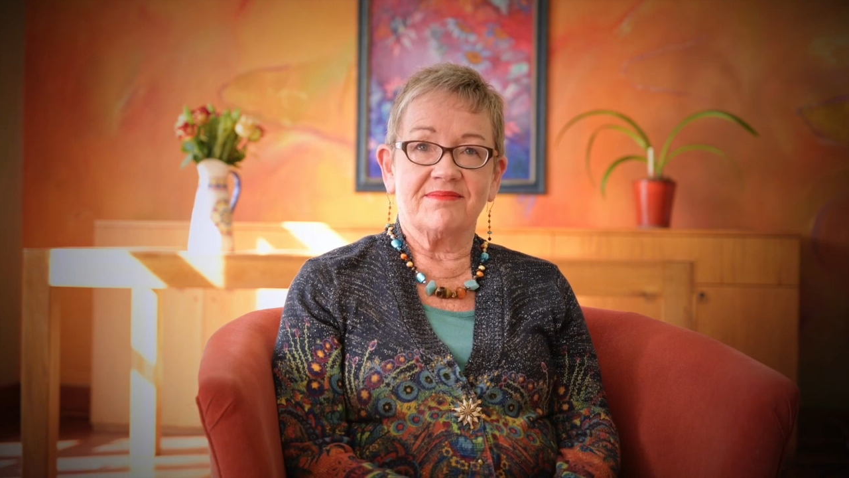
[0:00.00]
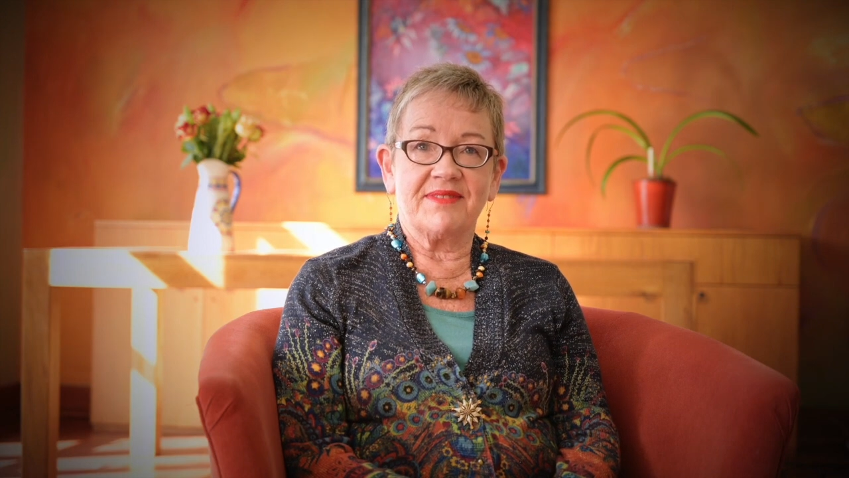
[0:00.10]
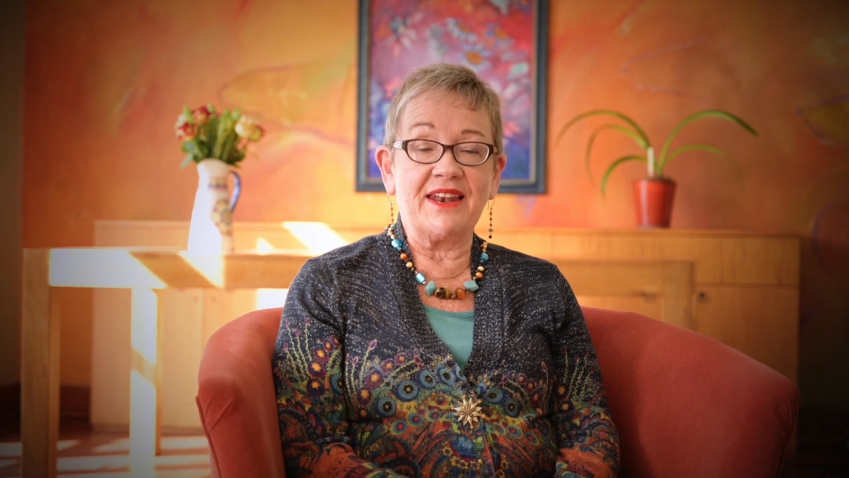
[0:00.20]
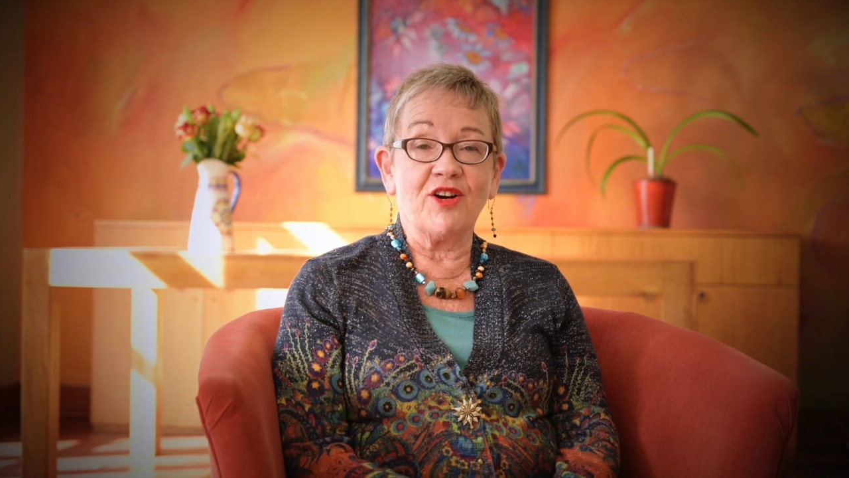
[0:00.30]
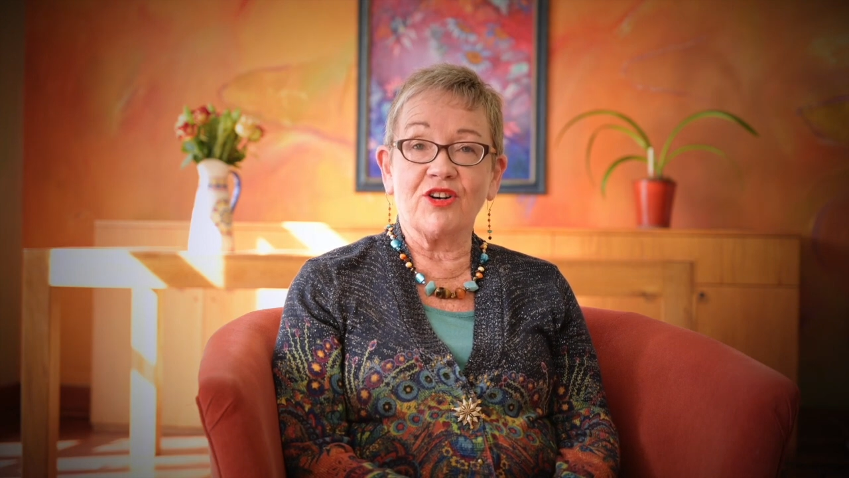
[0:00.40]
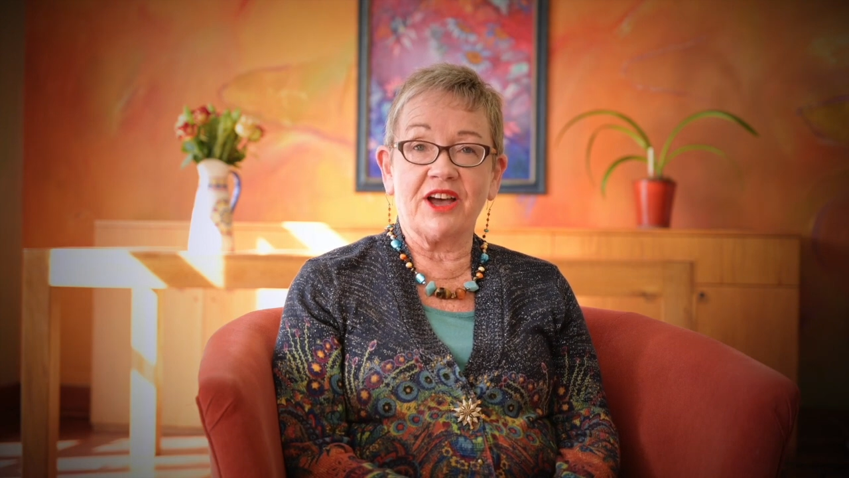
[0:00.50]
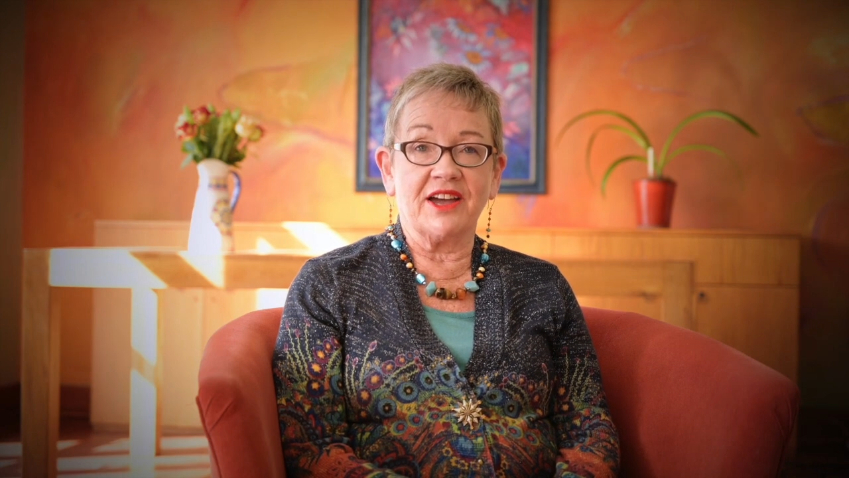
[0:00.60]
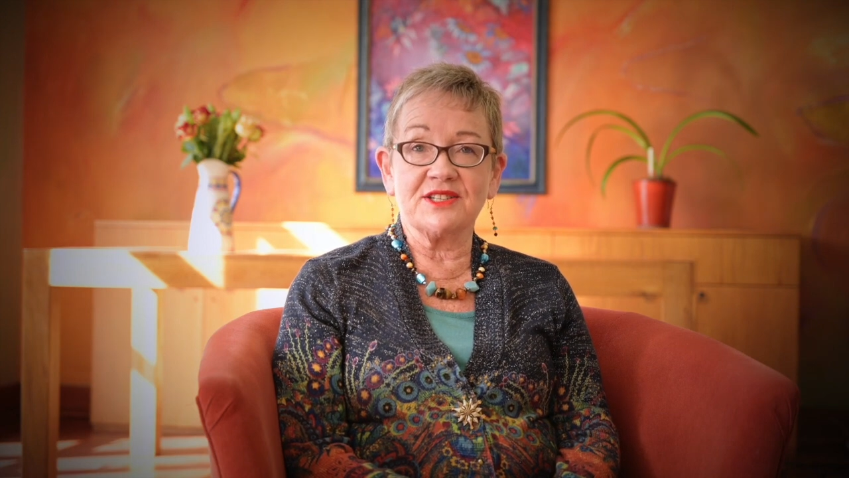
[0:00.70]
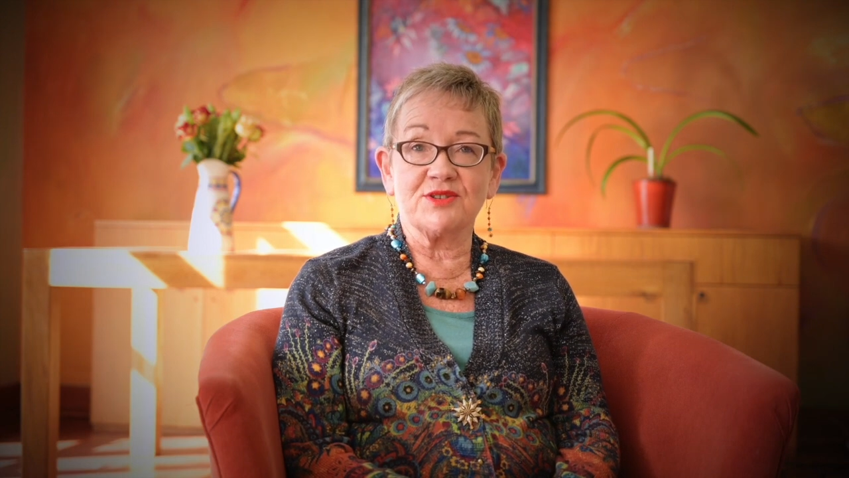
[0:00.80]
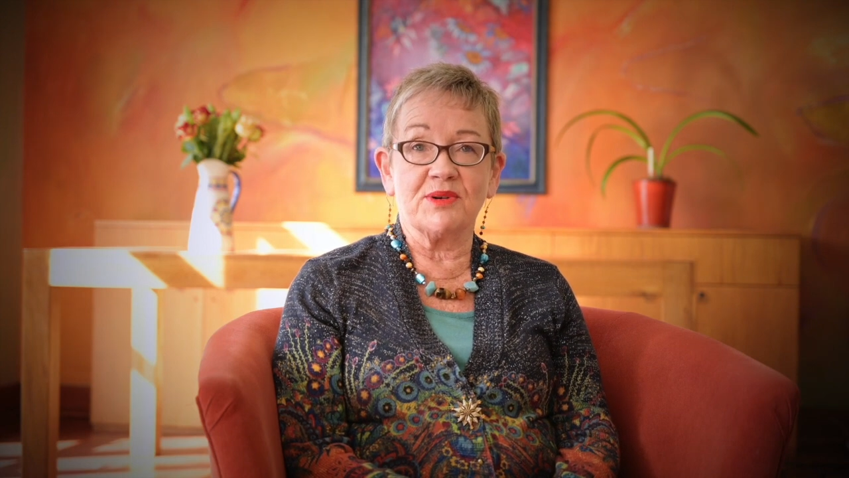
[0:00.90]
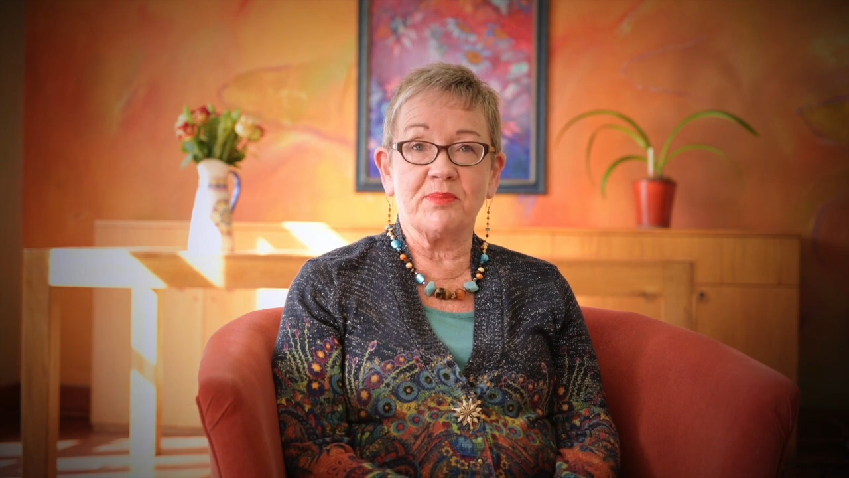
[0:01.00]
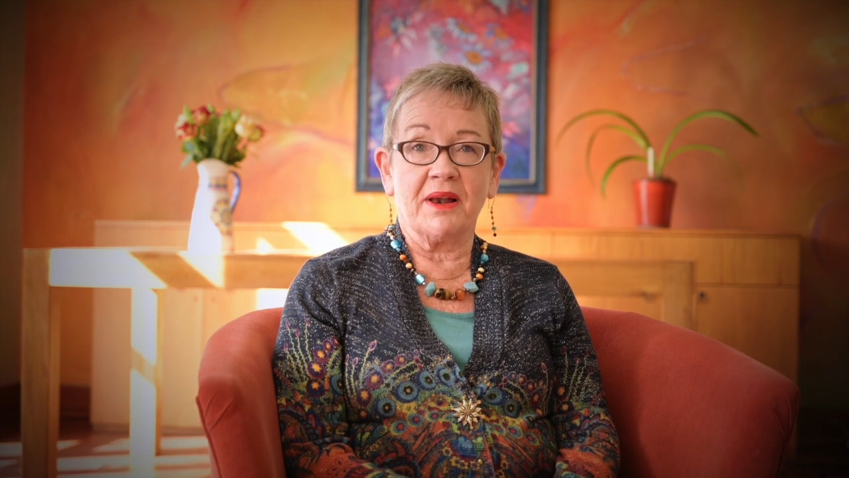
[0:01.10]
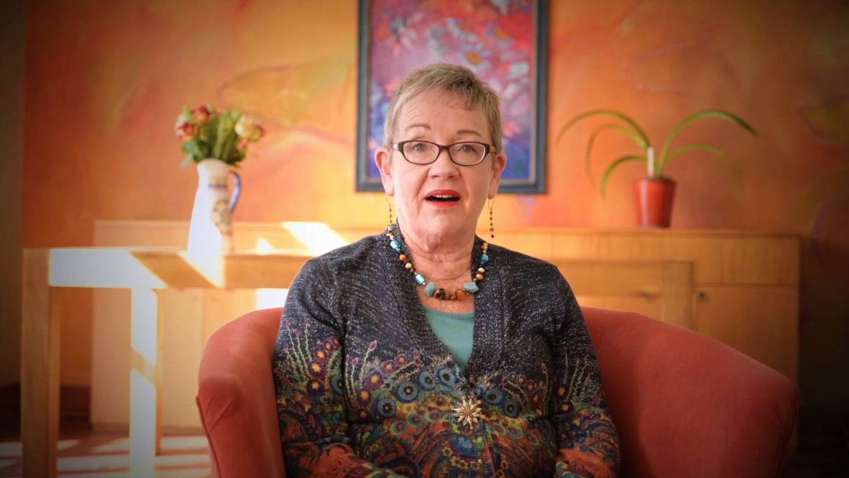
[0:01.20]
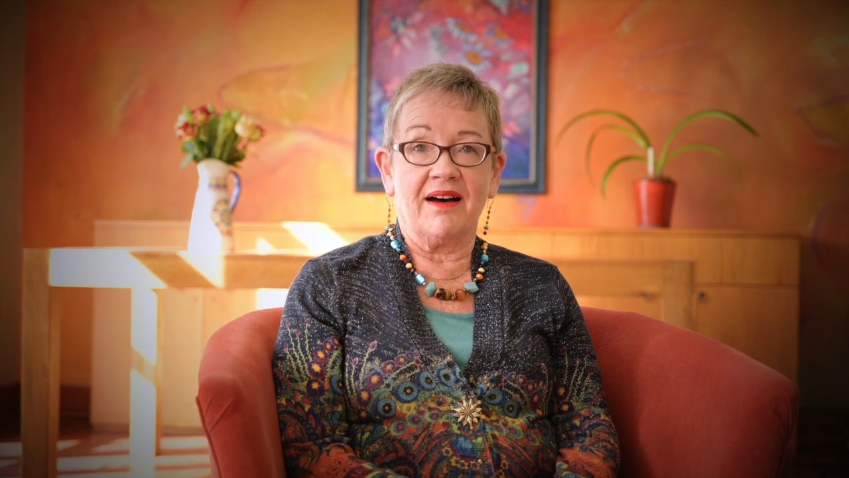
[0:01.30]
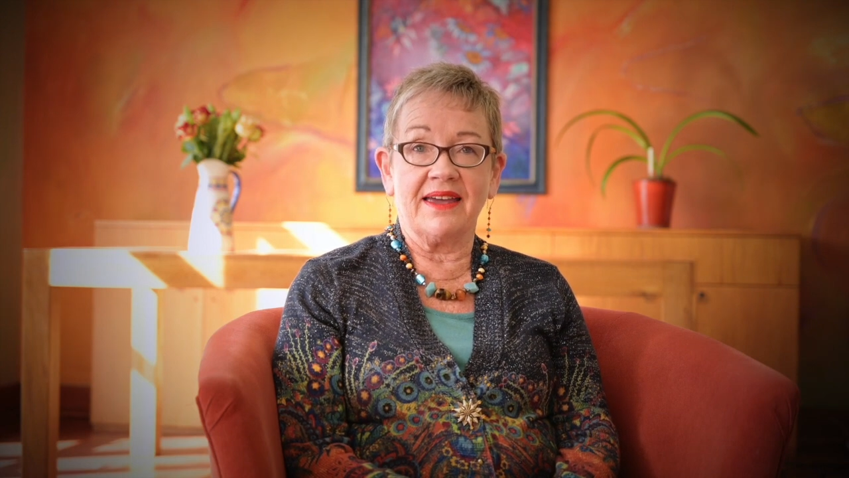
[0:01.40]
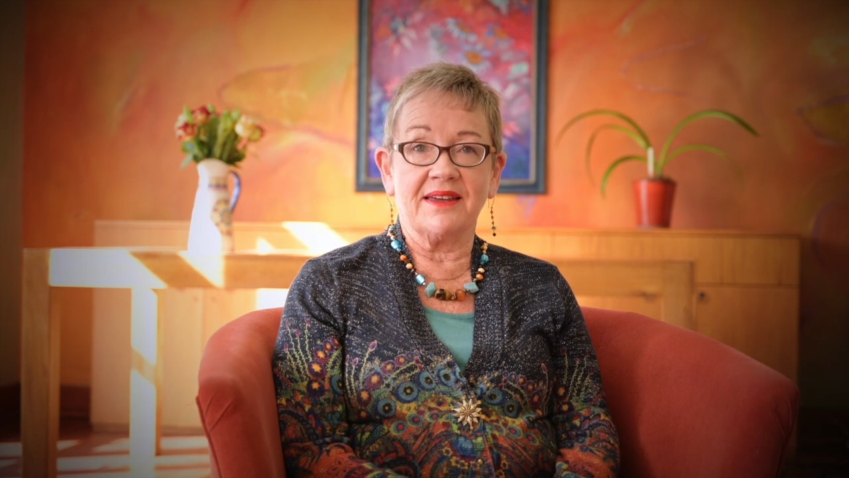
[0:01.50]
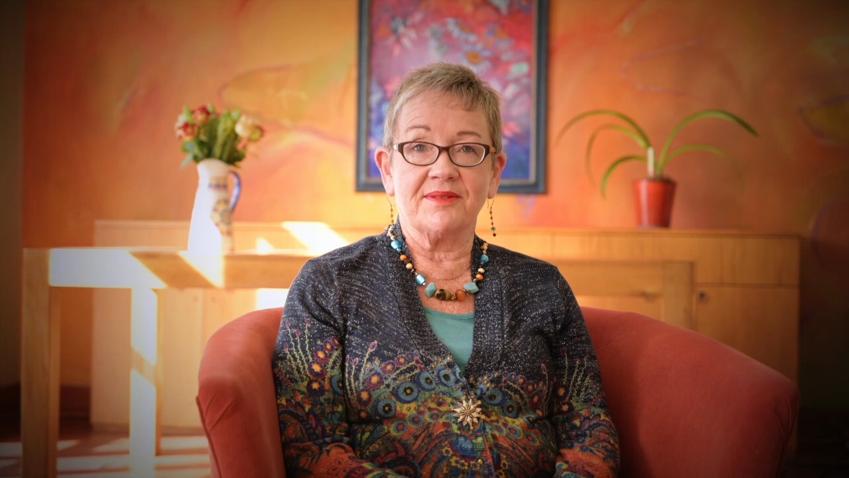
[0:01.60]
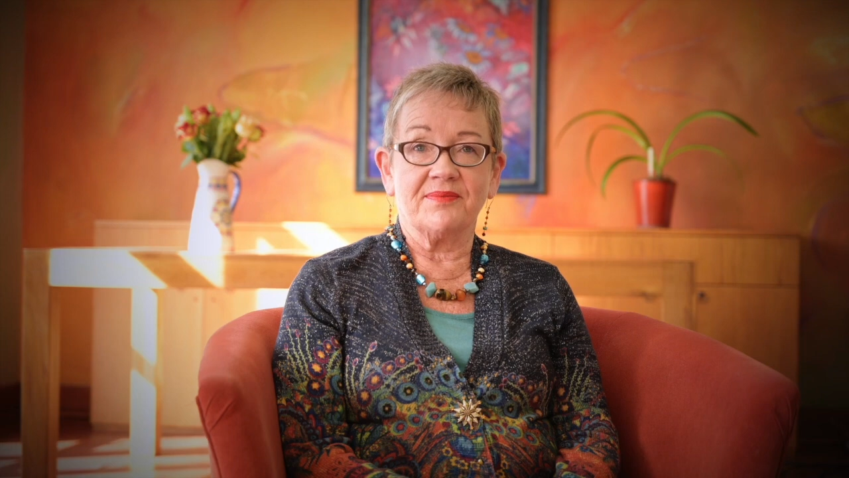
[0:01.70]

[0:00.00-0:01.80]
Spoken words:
they're not going to reply.